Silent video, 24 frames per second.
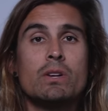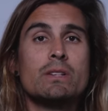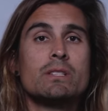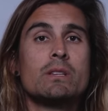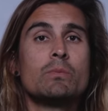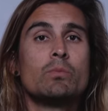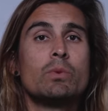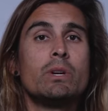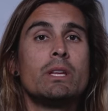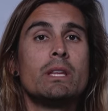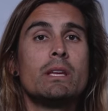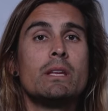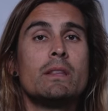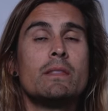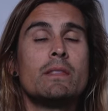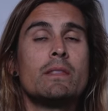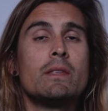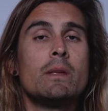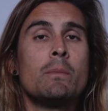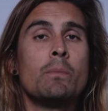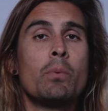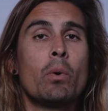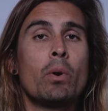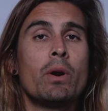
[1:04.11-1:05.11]
are some really
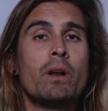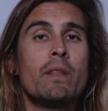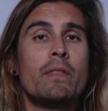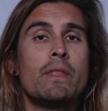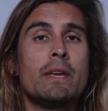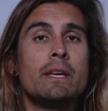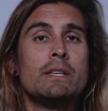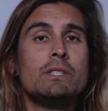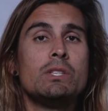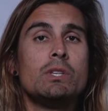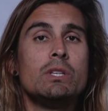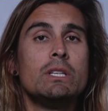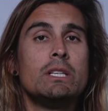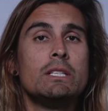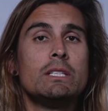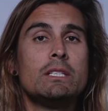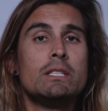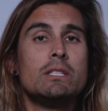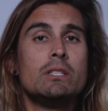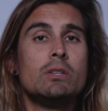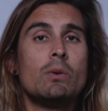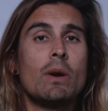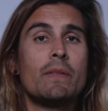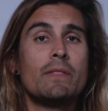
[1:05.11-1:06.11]
important things you need
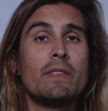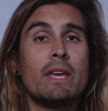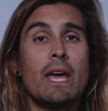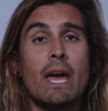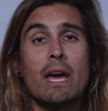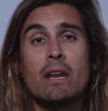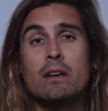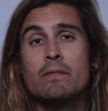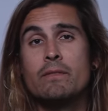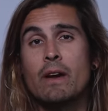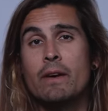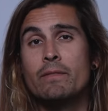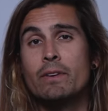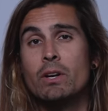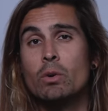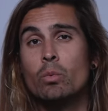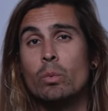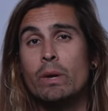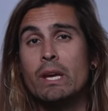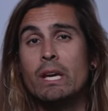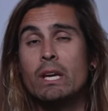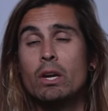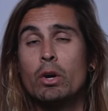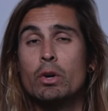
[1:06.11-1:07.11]
to do at the end of every
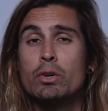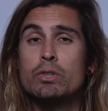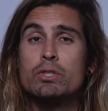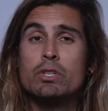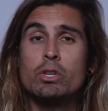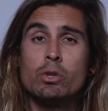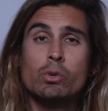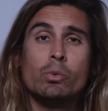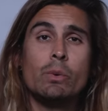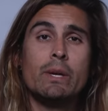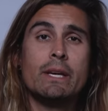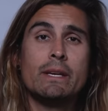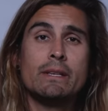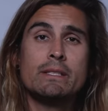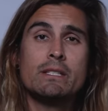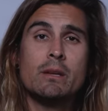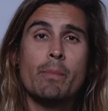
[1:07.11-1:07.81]
week or two weeks,